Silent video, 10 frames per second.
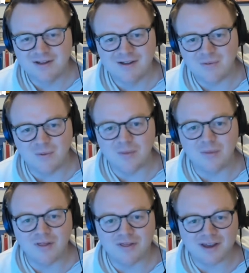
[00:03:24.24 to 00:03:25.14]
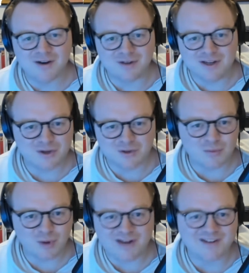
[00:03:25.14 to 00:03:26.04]
1 month later, let's go
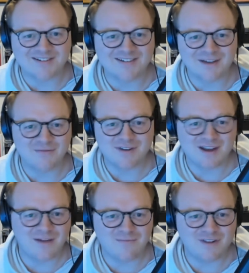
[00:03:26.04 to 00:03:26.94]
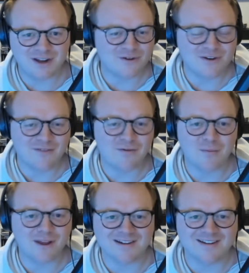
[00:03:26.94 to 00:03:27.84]
to Brighton. I've literally never
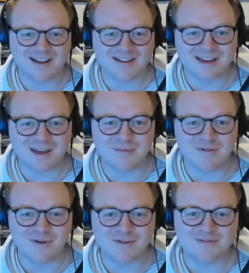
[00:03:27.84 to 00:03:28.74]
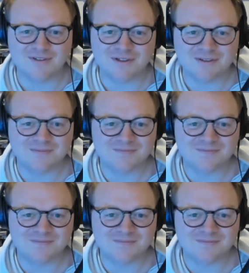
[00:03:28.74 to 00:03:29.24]
played like the game before, so